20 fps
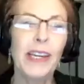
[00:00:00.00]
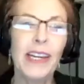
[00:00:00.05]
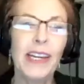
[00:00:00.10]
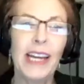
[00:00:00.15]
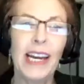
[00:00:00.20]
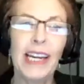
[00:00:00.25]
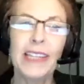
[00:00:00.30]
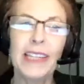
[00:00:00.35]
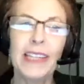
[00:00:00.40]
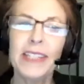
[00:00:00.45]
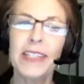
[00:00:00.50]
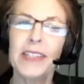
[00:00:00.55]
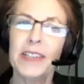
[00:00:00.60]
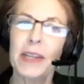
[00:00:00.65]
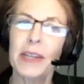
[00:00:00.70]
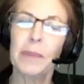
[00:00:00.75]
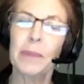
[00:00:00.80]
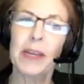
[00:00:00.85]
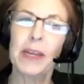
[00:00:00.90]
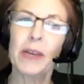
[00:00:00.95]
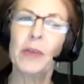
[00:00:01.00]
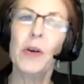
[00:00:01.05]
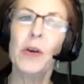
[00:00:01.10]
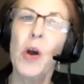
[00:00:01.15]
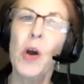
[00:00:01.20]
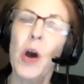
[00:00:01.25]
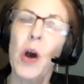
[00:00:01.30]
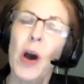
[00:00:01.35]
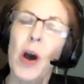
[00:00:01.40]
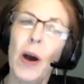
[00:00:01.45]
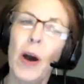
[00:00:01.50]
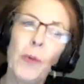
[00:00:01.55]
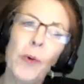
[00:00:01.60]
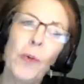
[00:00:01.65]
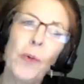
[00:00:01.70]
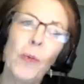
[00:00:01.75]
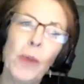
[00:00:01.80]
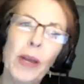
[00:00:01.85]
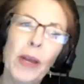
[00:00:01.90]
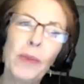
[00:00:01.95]
could ask something,
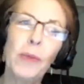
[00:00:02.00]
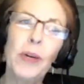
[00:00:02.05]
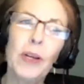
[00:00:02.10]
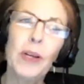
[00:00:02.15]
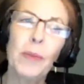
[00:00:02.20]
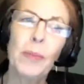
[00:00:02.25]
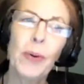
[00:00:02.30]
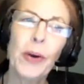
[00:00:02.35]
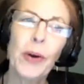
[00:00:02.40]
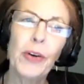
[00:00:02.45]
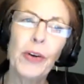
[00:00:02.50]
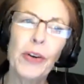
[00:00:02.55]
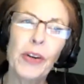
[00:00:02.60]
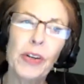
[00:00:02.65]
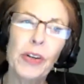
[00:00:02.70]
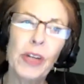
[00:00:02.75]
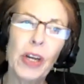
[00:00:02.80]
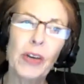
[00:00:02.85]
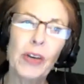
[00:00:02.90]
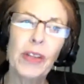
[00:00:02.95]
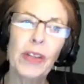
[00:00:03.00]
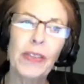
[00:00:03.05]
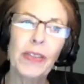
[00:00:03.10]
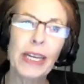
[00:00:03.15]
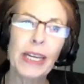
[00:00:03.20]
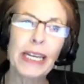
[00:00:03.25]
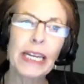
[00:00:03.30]
well, when would a broker know that they